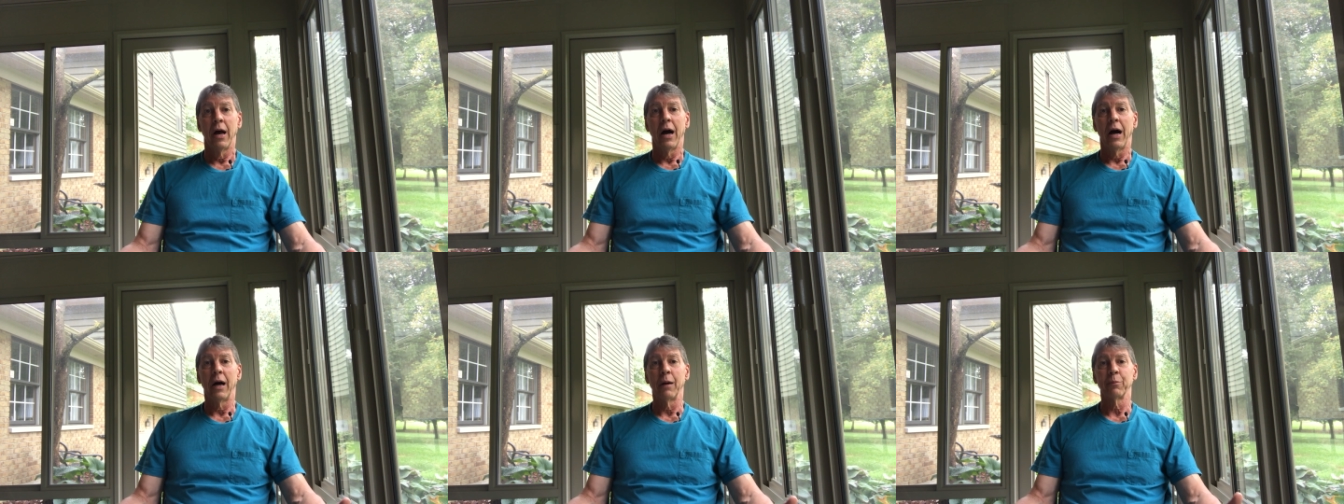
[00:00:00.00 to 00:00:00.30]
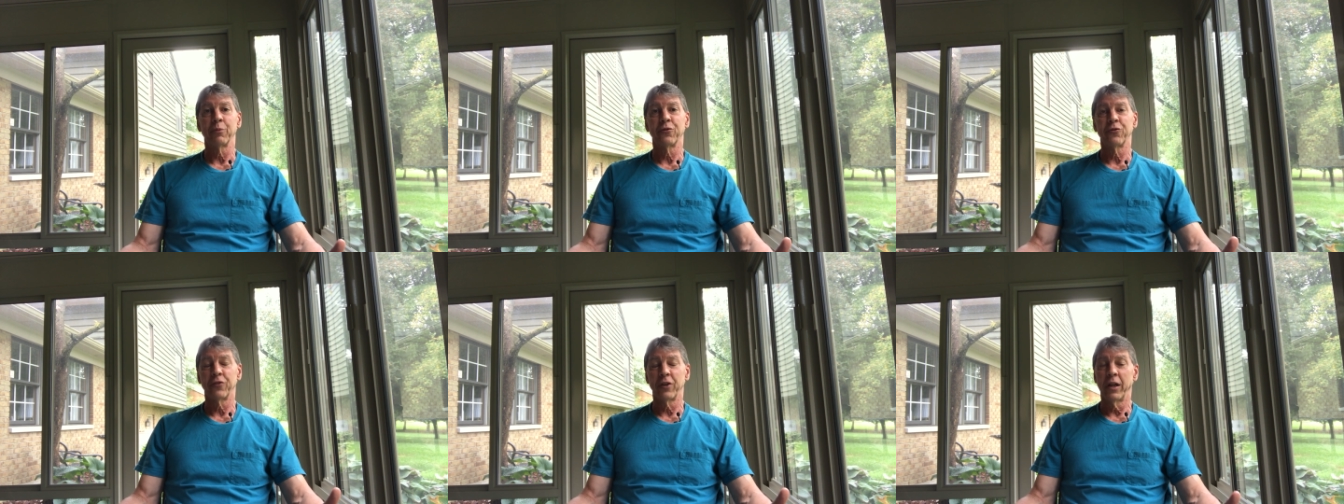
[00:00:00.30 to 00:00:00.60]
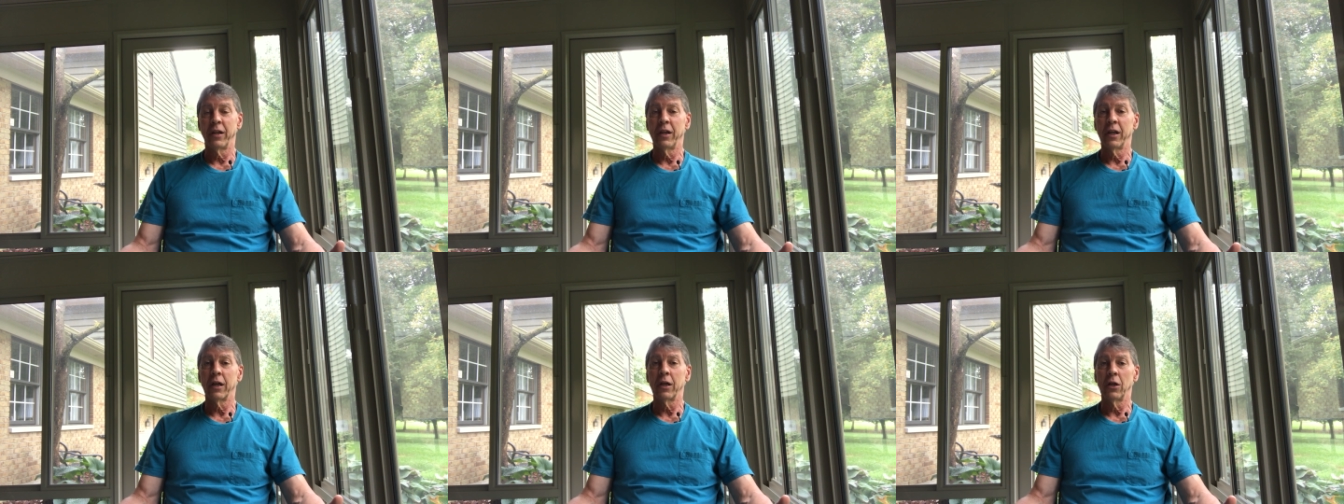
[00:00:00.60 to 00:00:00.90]
I'm
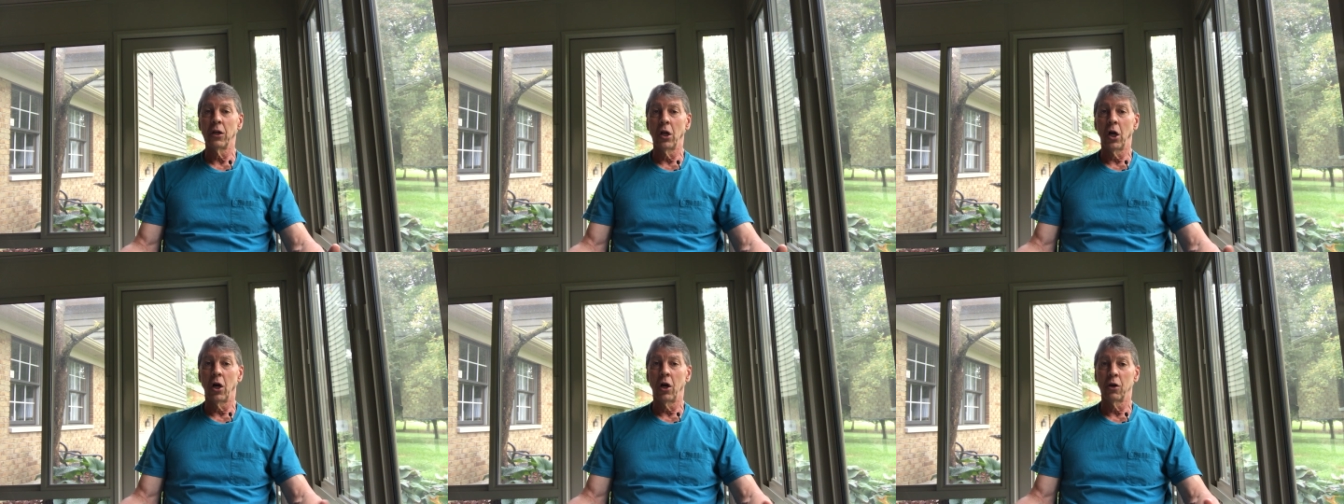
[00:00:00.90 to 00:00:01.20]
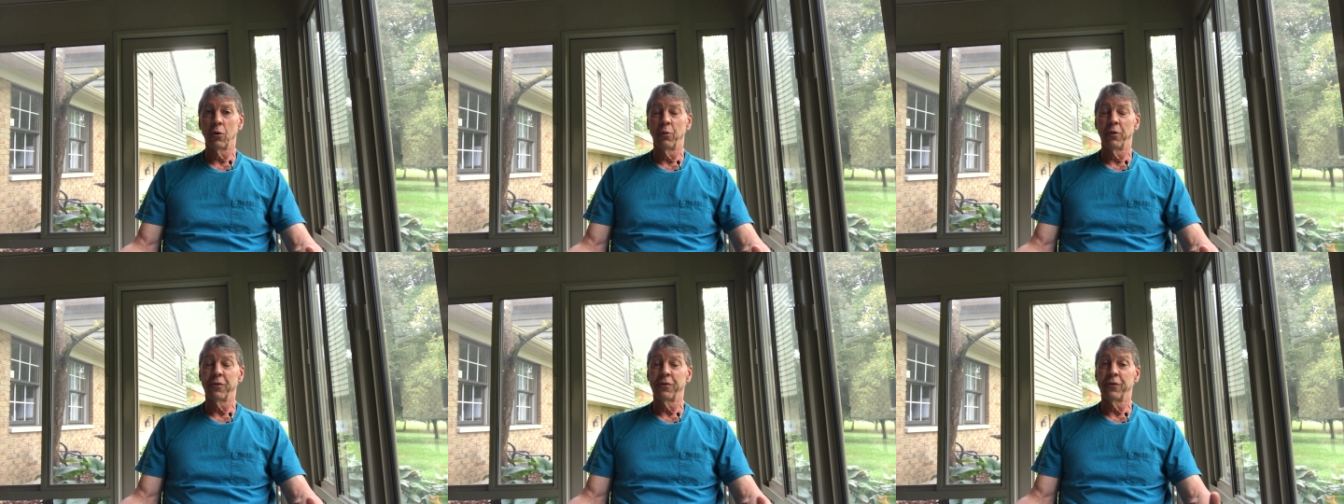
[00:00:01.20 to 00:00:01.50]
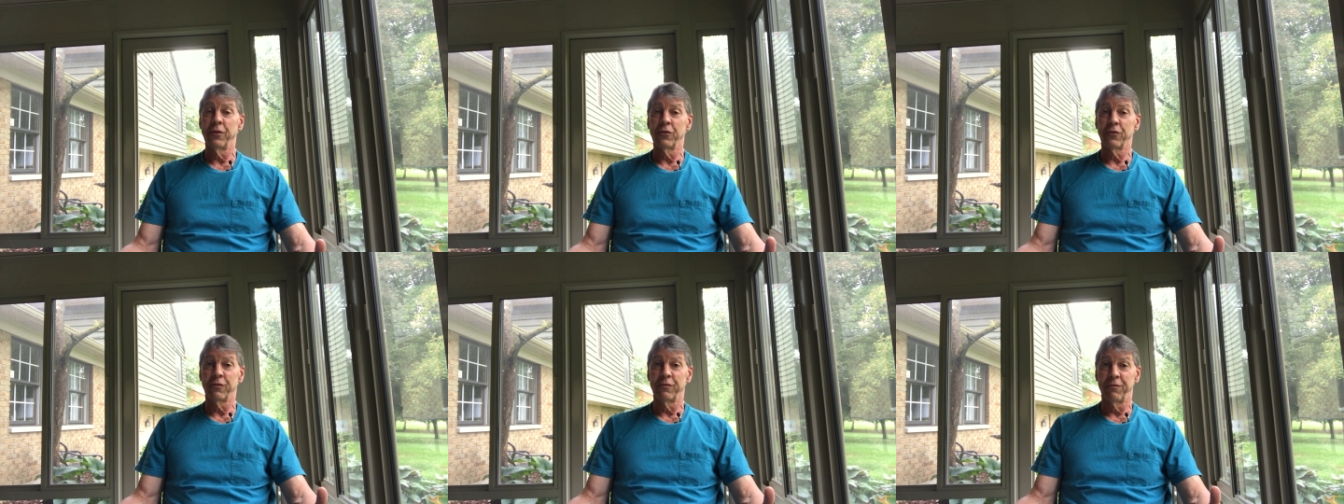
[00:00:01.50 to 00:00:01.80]
sending along with
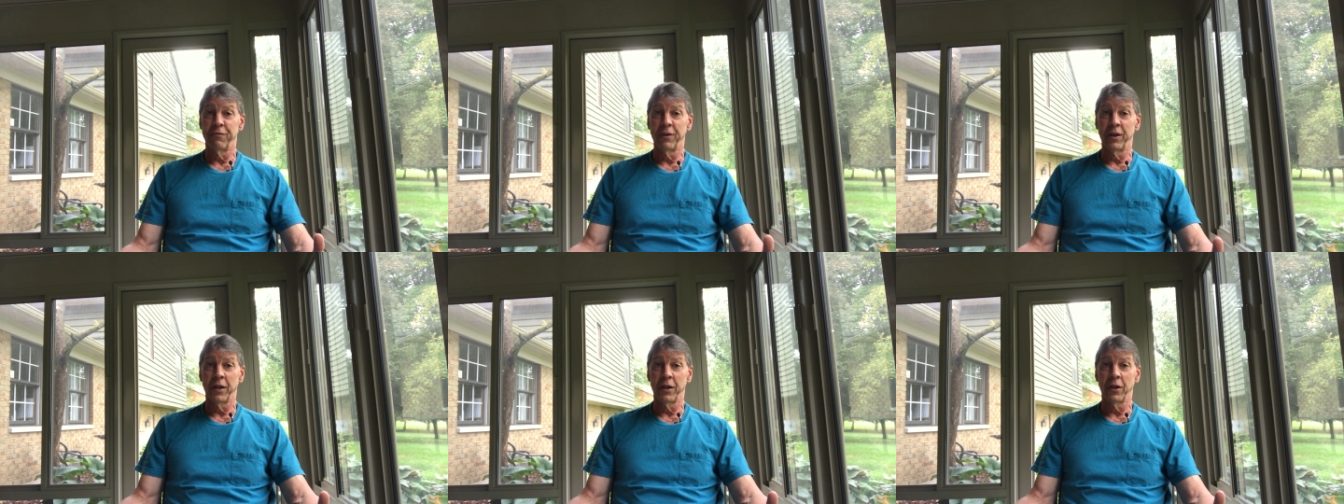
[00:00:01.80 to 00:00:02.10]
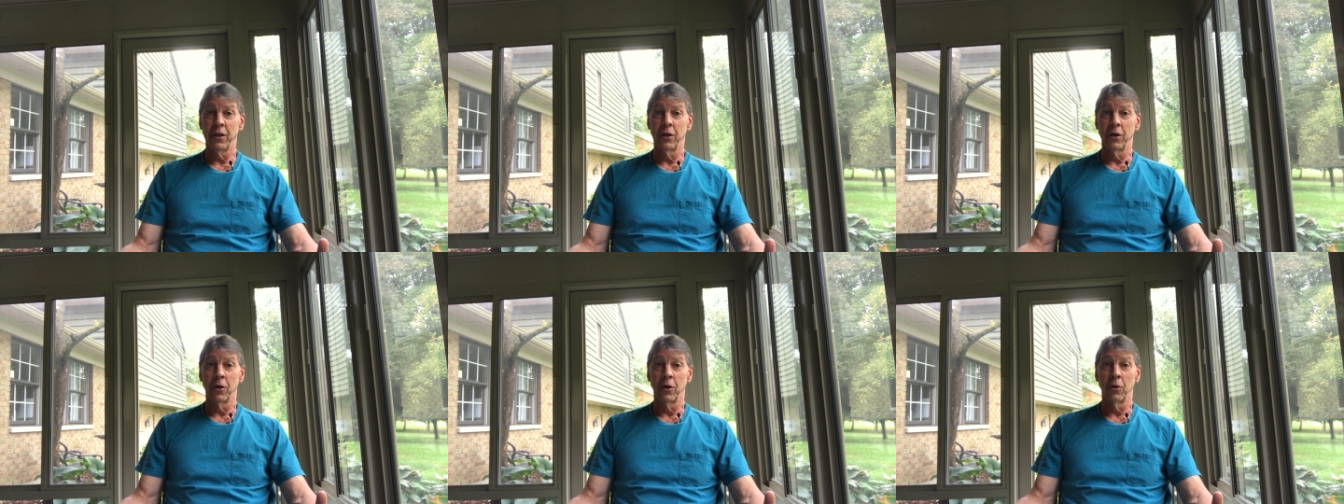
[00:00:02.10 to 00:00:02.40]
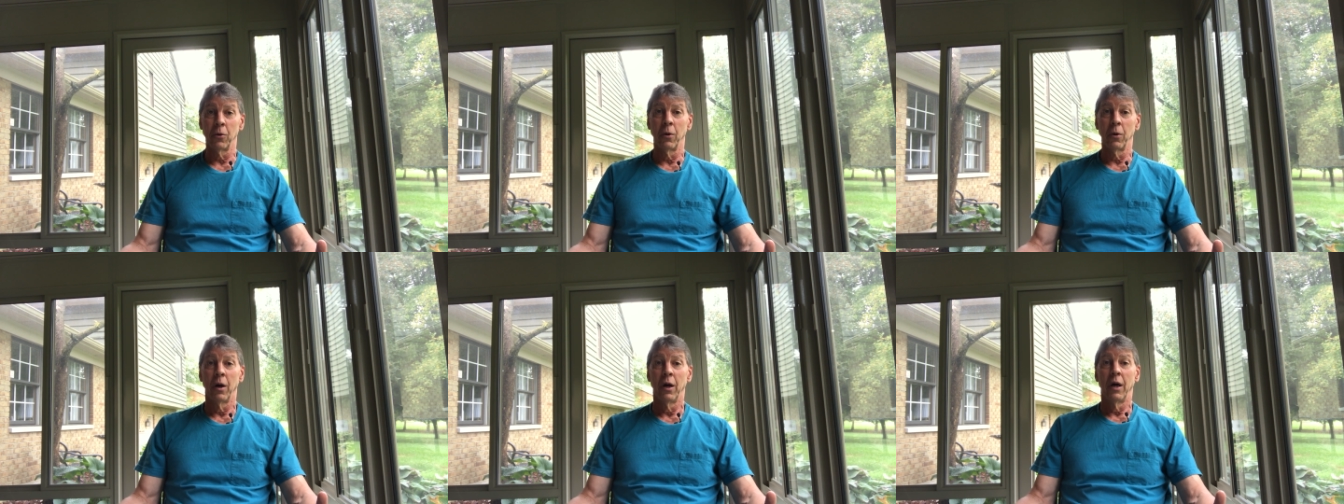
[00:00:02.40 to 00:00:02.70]
this
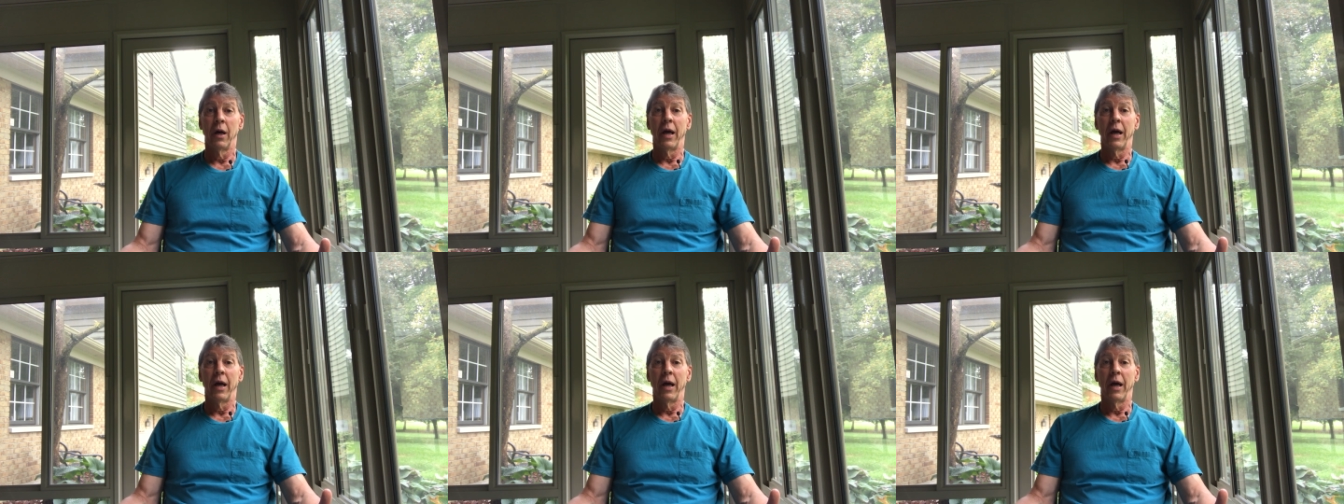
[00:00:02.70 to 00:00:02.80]
video